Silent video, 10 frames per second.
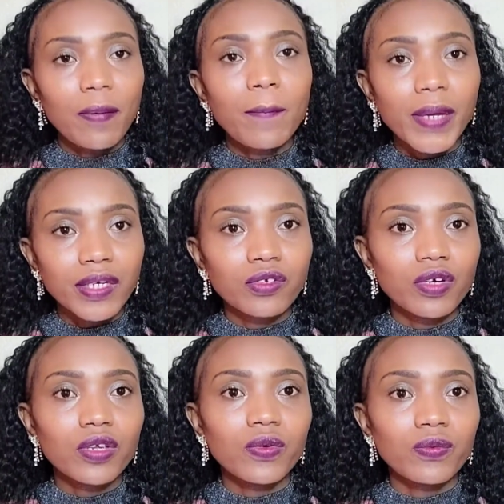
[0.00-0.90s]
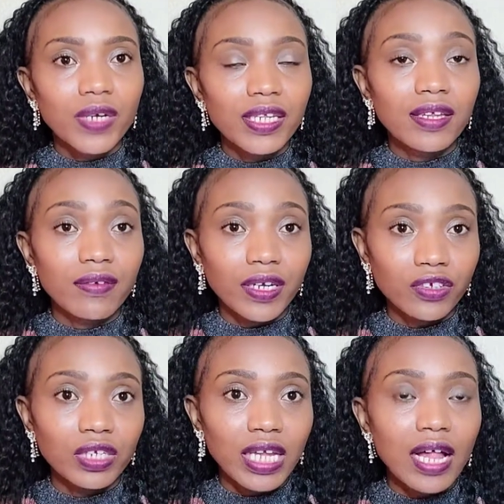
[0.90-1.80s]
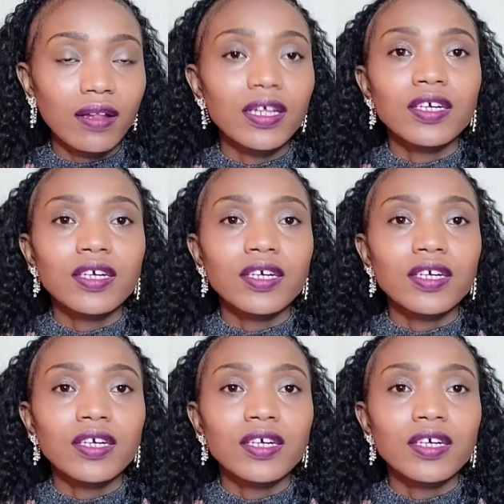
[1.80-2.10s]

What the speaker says: make sure you read the rationale.